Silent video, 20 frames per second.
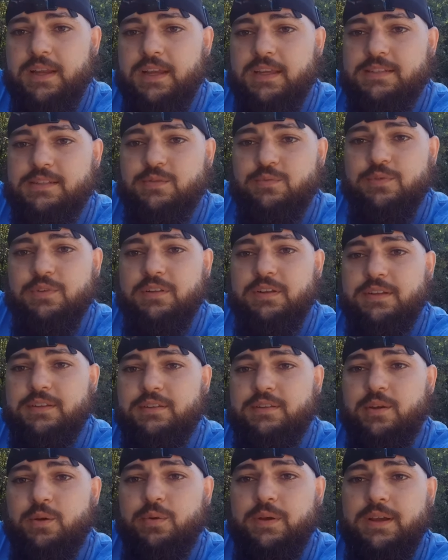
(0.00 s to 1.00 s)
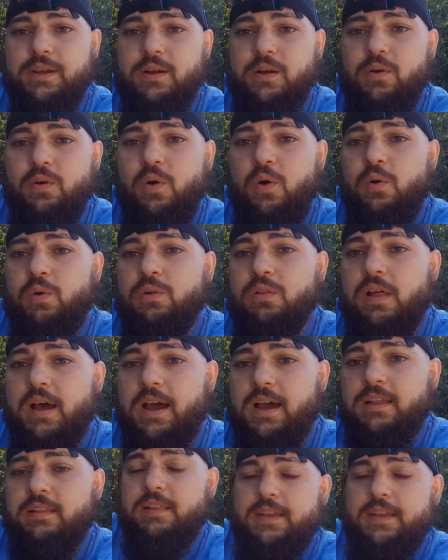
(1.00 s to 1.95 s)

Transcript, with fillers: isn't really doing a whole lot.